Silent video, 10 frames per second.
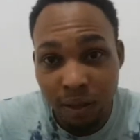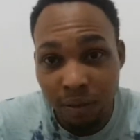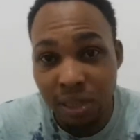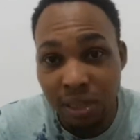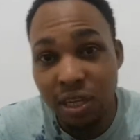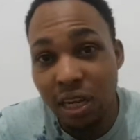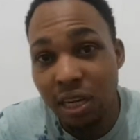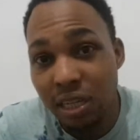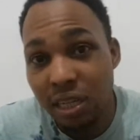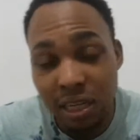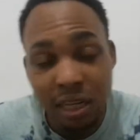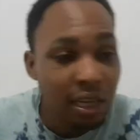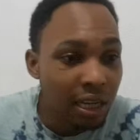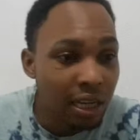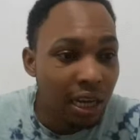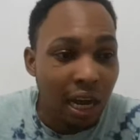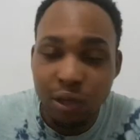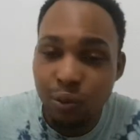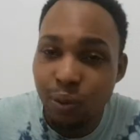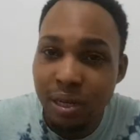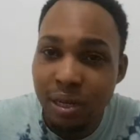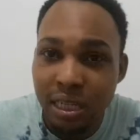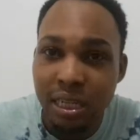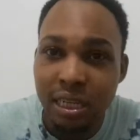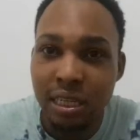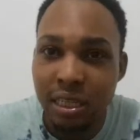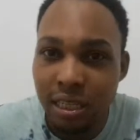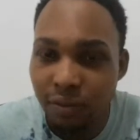Massacre need a 2018 year,